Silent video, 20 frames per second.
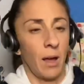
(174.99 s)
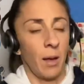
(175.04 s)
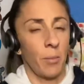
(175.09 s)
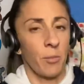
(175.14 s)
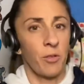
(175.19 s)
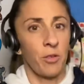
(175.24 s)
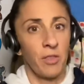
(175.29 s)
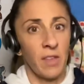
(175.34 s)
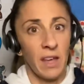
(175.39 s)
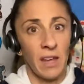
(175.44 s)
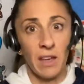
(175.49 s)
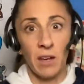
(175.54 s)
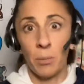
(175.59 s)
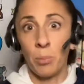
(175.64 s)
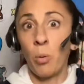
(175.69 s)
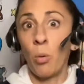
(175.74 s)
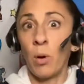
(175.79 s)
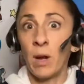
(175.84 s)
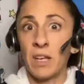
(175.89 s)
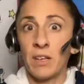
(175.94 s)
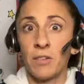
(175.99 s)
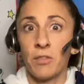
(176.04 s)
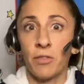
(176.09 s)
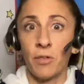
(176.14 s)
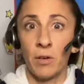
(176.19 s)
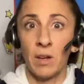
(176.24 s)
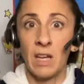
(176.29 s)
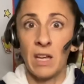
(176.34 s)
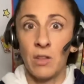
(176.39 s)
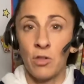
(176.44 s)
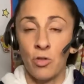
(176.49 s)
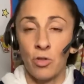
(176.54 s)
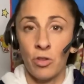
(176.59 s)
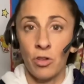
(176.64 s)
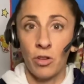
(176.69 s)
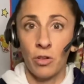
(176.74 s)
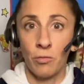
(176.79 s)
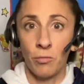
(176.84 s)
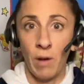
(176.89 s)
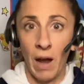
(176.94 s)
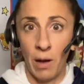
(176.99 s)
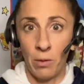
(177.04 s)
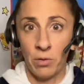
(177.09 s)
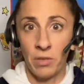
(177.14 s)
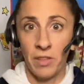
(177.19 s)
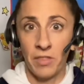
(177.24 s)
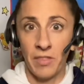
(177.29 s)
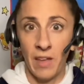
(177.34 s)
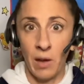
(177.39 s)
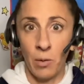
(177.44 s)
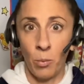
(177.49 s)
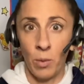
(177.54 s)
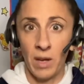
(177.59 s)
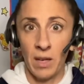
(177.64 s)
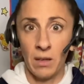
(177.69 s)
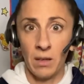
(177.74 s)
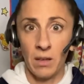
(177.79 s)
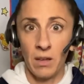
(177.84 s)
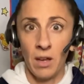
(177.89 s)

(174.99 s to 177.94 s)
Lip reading: So they get a point for each round that they win.